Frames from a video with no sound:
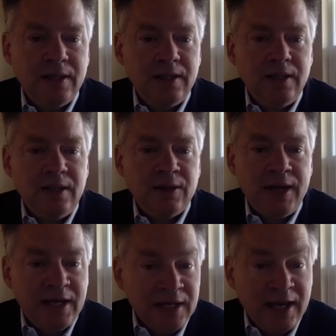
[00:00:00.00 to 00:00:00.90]
They're
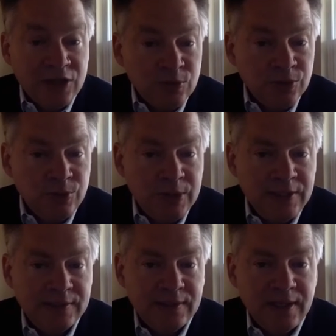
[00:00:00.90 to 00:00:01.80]
adding actual
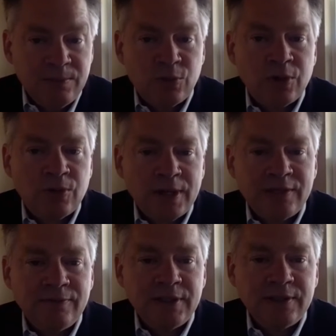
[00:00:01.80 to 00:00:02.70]
tweets and more
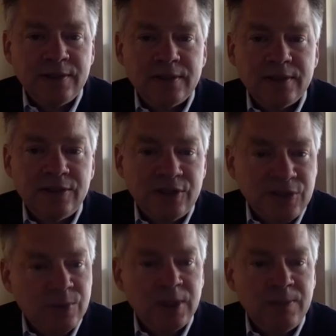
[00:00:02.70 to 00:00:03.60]
aggressively
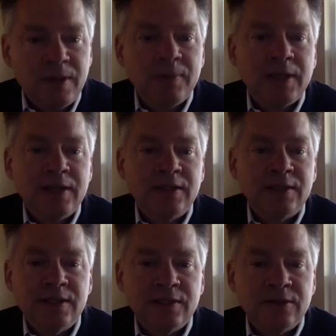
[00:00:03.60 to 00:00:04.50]
suing public
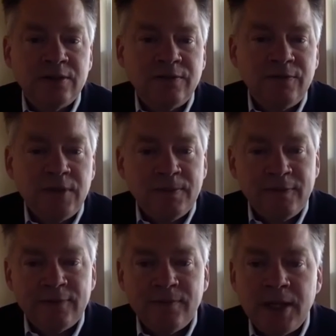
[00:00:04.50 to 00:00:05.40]
entities under the Freedom of
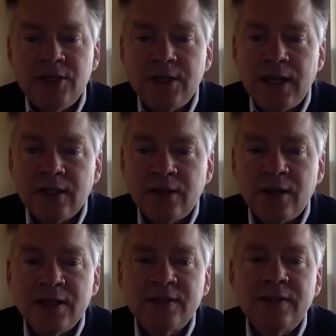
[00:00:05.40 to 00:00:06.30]
Information Act
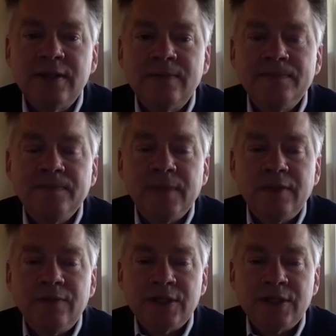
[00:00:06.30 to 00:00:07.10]
laws for